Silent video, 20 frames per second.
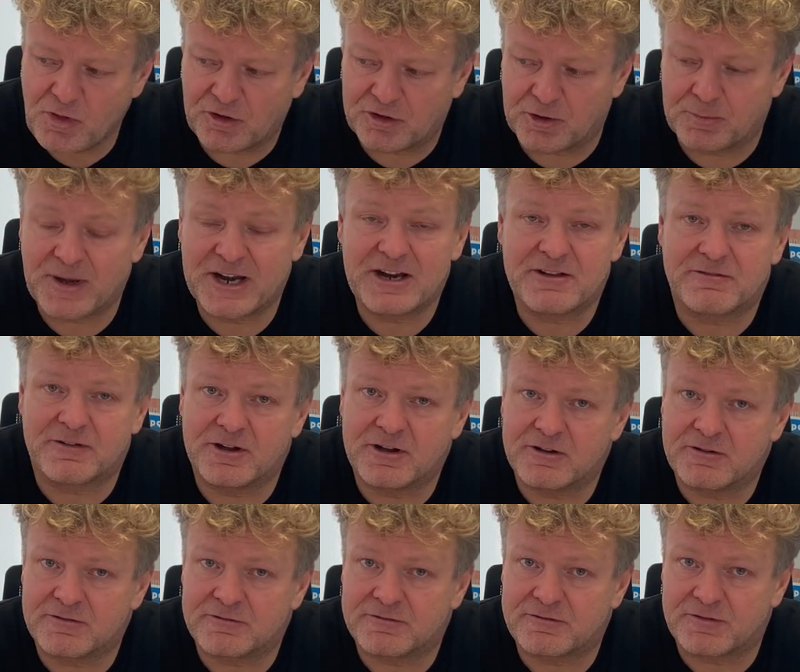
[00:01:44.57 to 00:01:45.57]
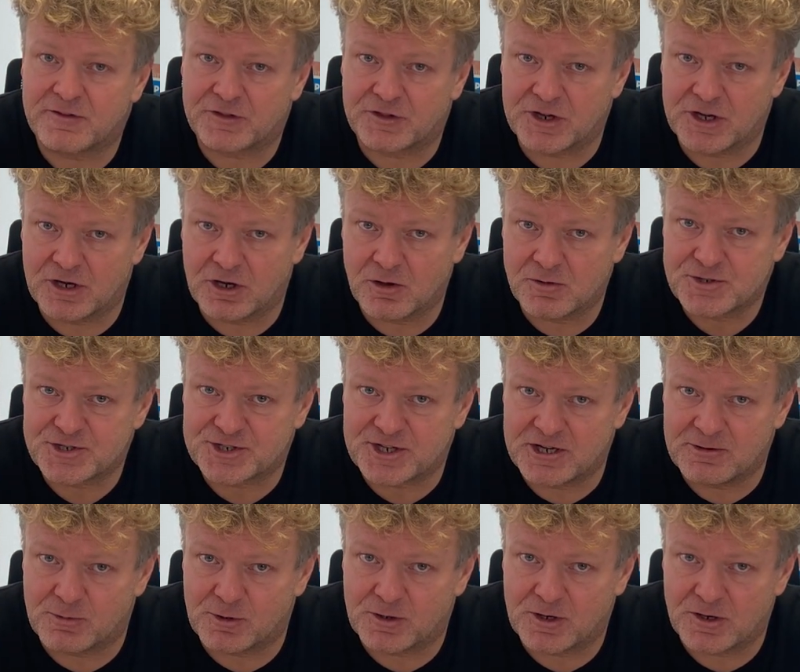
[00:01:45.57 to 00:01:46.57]
The benefit of the long
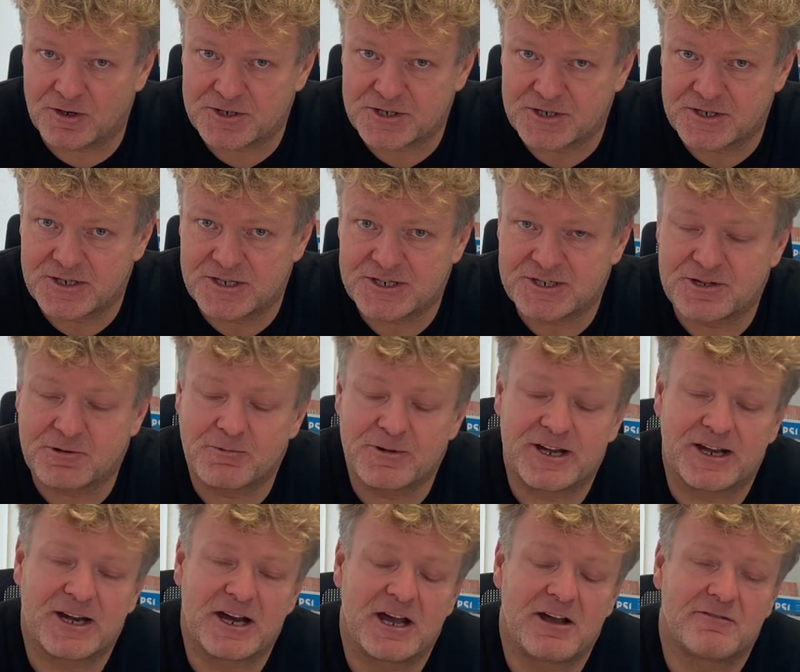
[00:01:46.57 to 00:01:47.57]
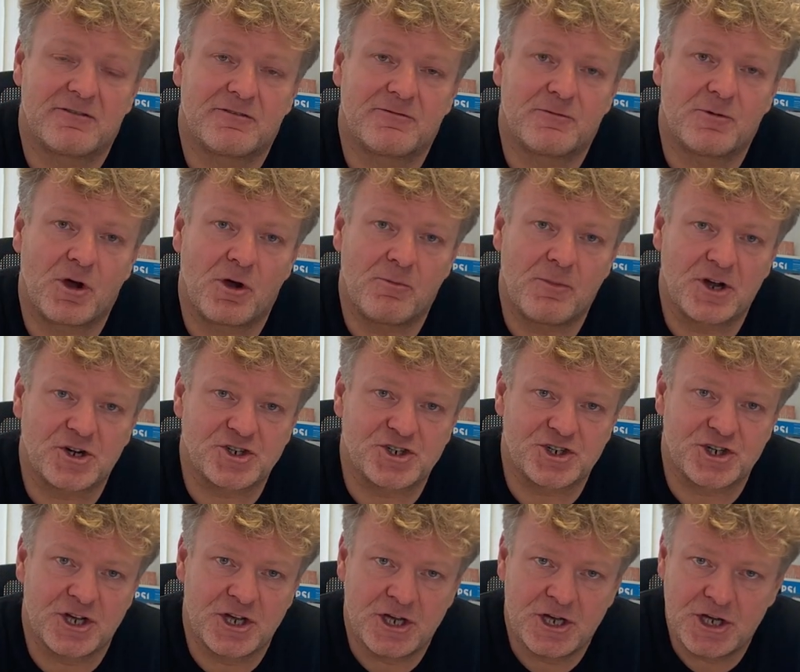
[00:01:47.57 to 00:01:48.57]
staple cotton is that we can have a
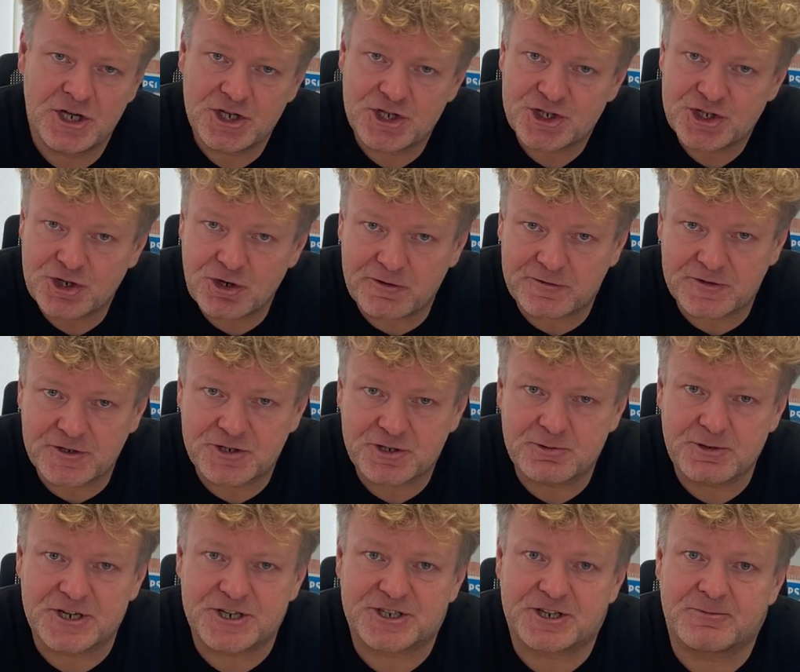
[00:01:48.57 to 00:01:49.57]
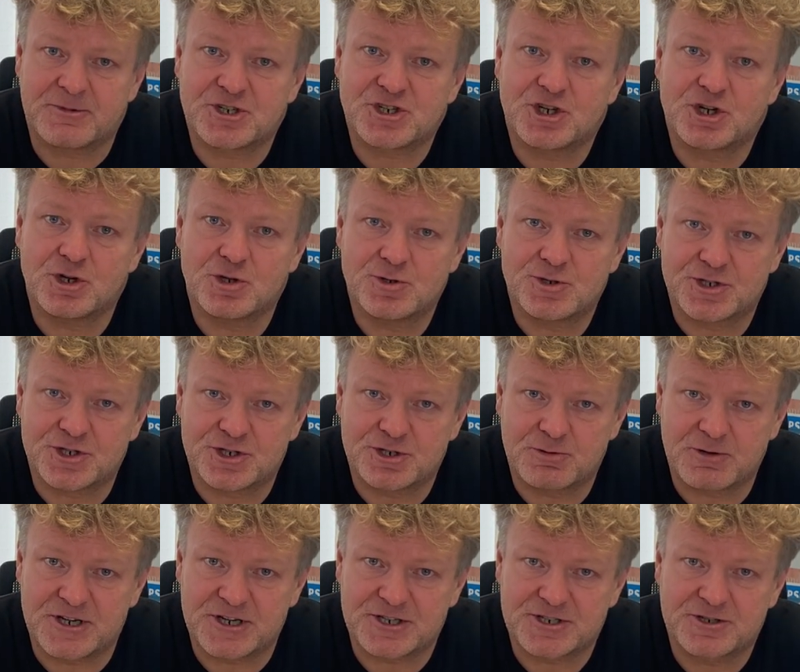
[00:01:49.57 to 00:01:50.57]
much softer twist, a much looser
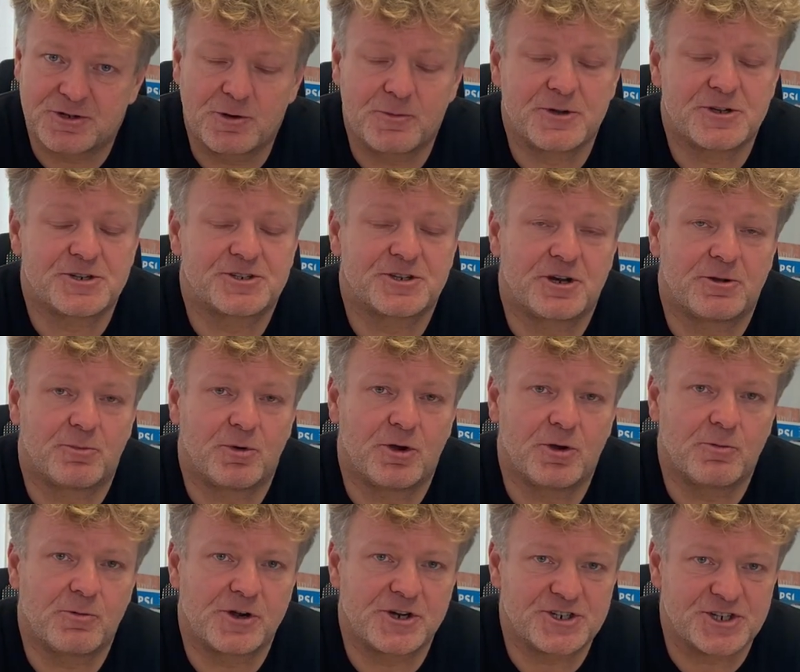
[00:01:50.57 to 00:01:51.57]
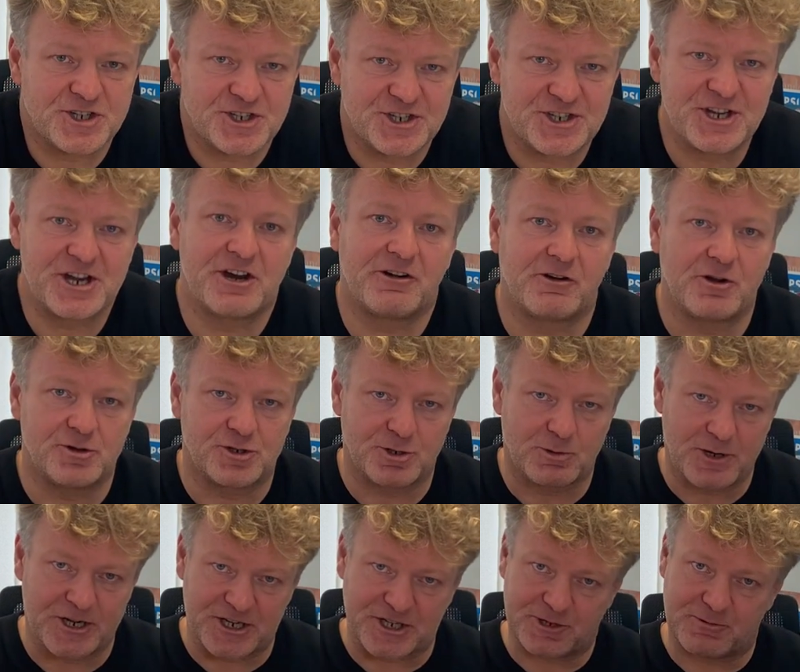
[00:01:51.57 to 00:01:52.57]
twist, almost to the point where it's a zero
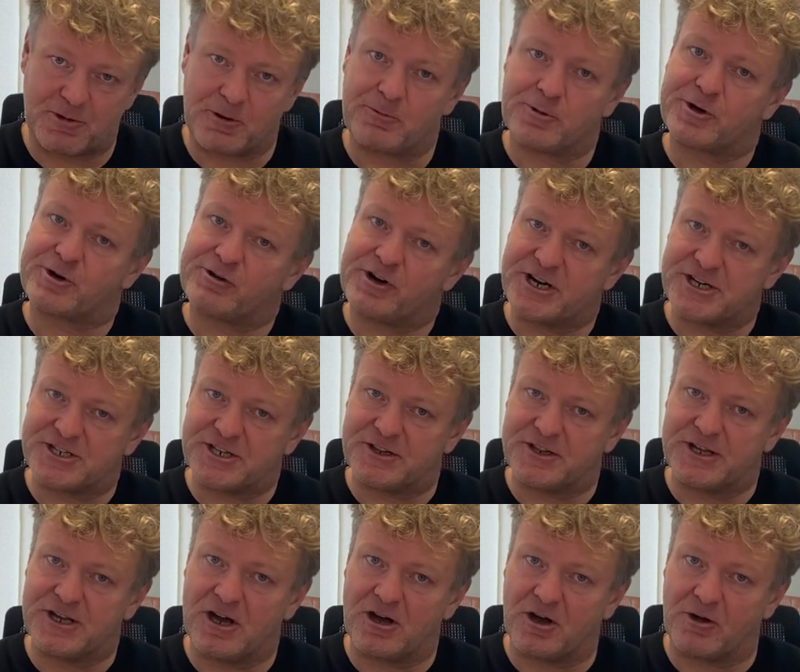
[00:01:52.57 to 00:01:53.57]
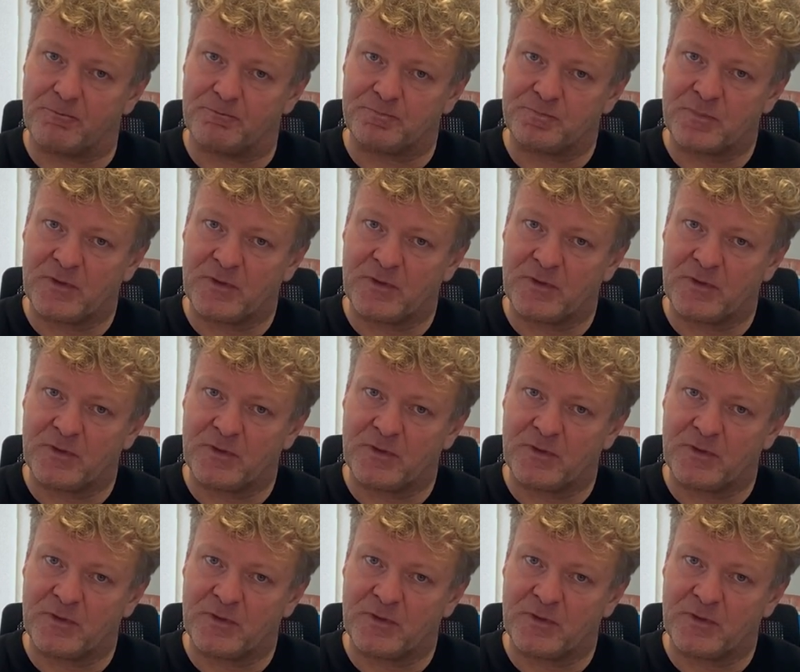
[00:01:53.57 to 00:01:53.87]
twist when we're creating the yarn.